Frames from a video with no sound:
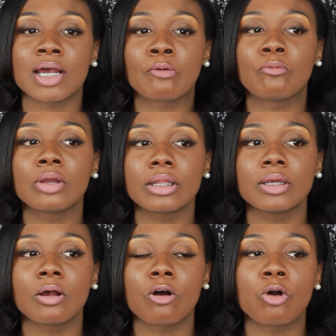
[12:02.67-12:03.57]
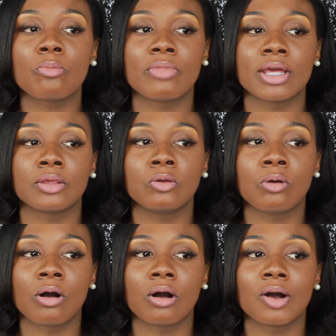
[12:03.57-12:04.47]
I really hope that
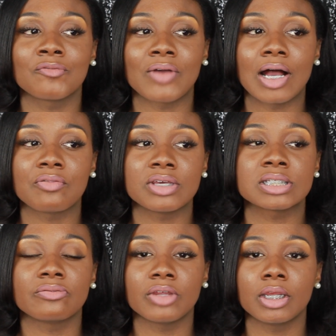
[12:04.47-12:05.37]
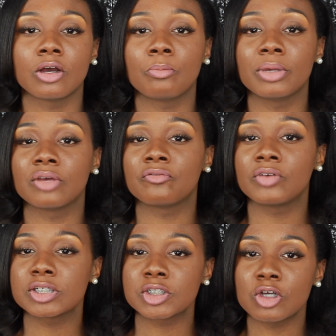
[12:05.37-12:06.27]
you all found this video
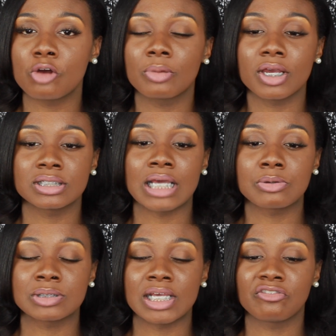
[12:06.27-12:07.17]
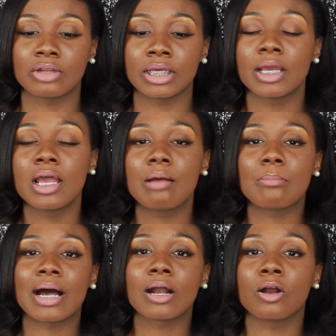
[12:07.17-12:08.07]
beneficial, because that was definitely
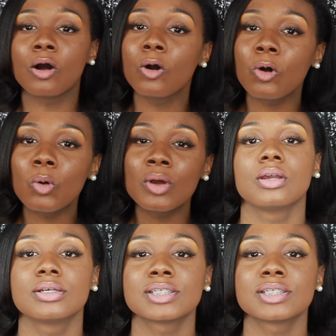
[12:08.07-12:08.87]
my goal.